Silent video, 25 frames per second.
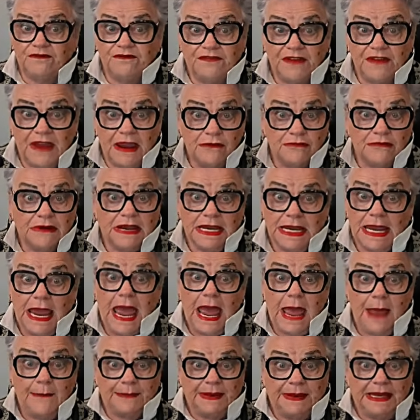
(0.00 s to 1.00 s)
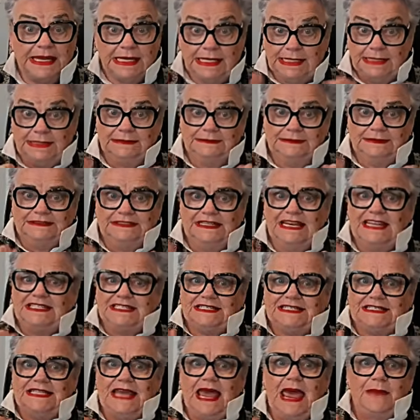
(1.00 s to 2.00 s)
very happy.
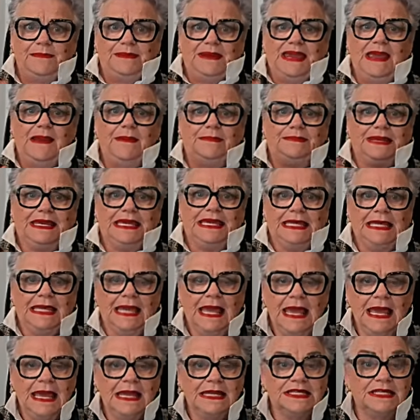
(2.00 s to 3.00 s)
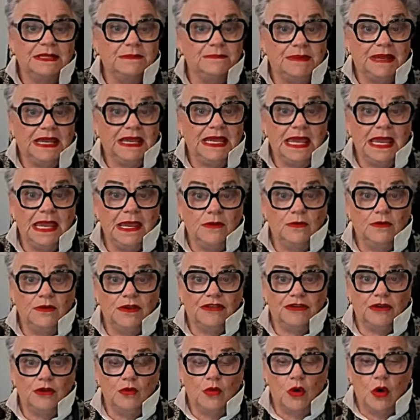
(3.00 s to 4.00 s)
Yes, happy to be here
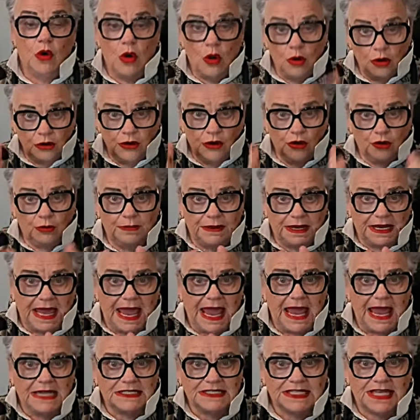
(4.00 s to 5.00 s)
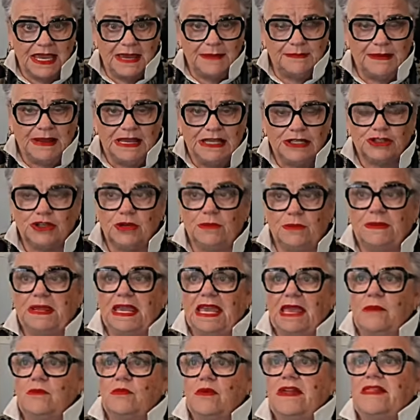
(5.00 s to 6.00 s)
with you all. A little bit of housekeeping to
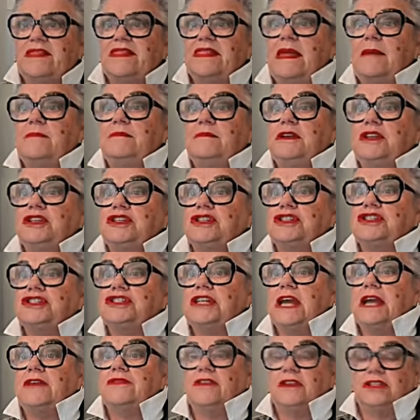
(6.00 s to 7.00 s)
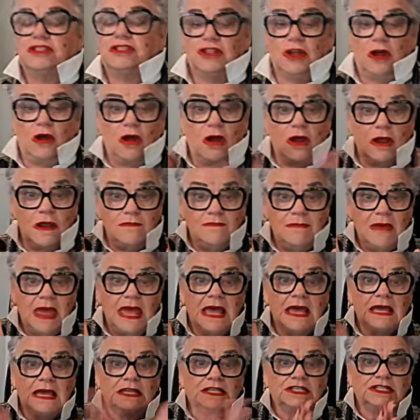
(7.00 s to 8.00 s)
begin with. Let me just check the time
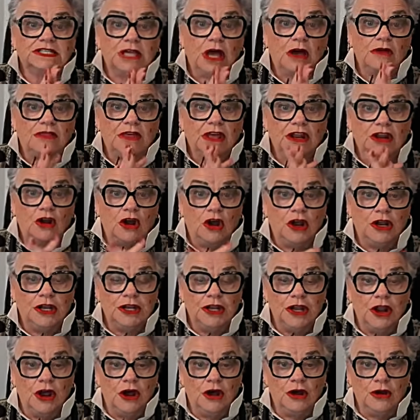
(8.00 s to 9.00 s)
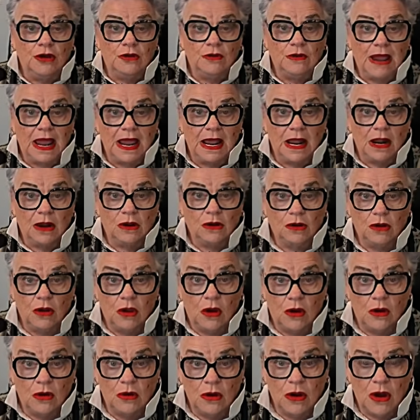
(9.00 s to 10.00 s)
so that I know how
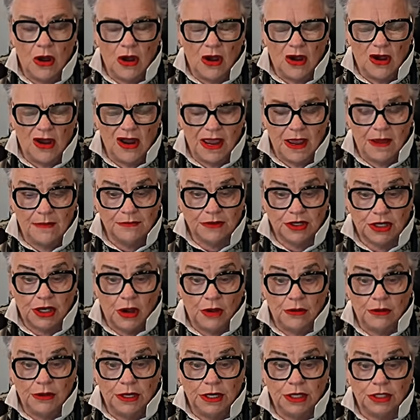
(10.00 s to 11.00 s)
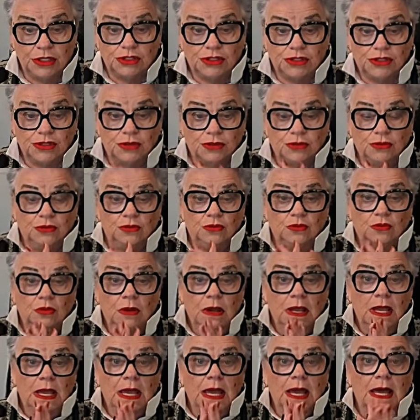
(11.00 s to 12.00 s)
long I am going to
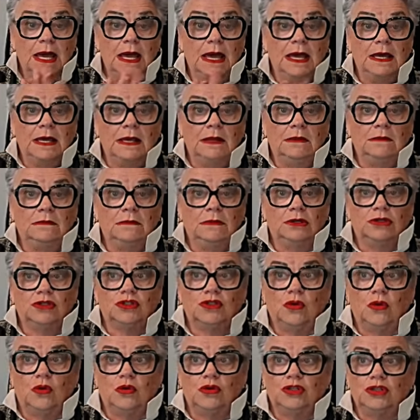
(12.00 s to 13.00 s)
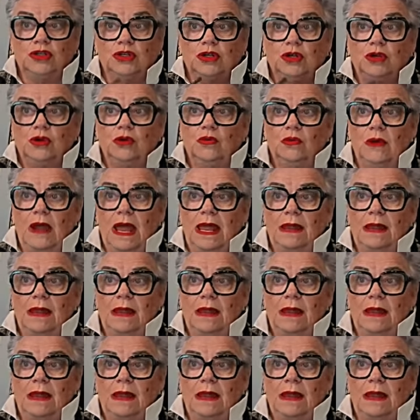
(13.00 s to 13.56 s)
talk to you